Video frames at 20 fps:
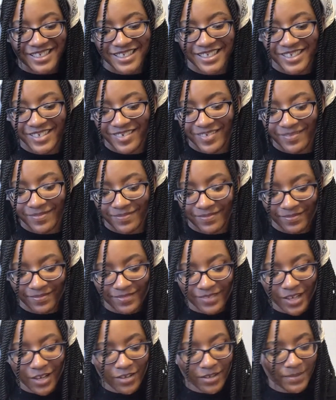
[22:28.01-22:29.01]
so
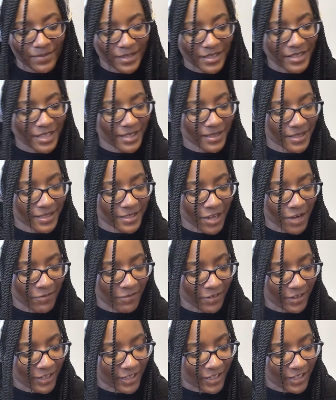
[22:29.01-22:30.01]
I'm going to take this off
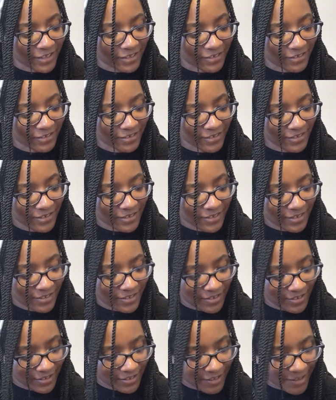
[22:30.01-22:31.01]
her head.
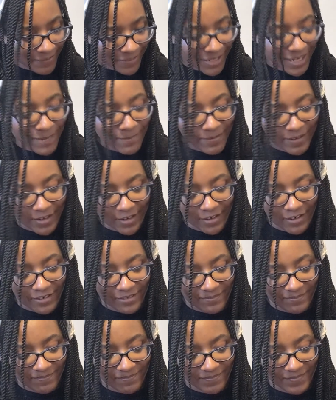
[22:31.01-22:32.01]
I'm keeping her.
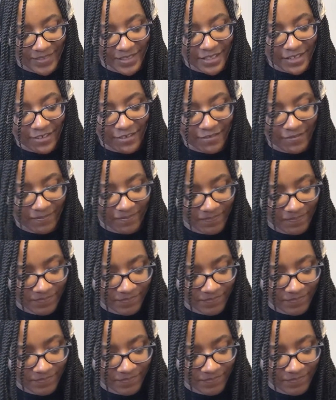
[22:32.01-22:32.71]
So